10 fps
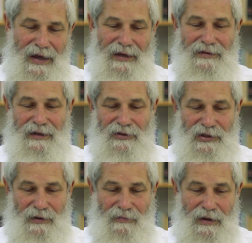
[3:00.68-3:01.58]
et
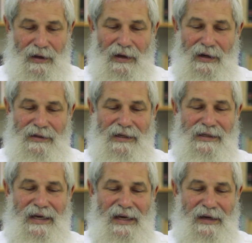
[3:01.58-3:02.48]
Hashem. It
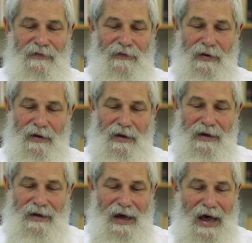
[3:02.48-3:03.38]
says, if
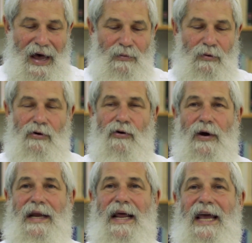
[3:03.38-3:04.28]
God will
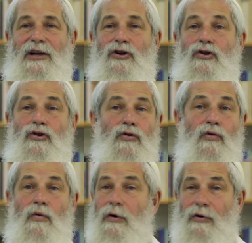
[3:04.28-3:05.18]
create a
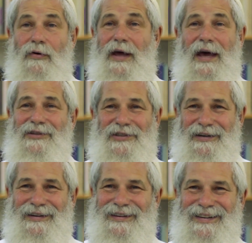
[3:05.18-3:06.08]
new
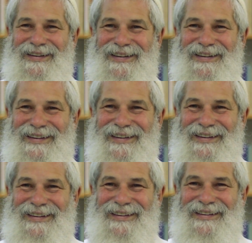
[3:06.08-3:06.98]
creation,
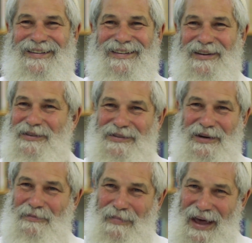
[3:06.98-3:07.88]
and this is
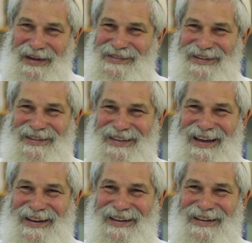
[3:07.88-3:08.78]
an amazing
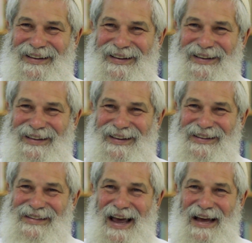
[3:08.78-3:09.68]
thing.
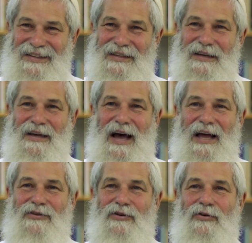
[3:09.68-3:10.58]
He's asking
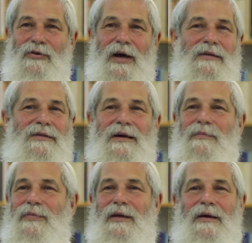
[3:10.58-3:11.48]
God to create
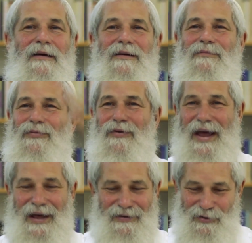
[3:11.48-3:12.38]
something
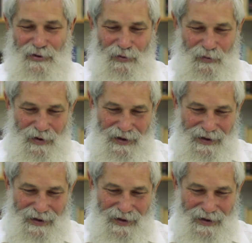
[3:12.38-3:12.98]
brand new.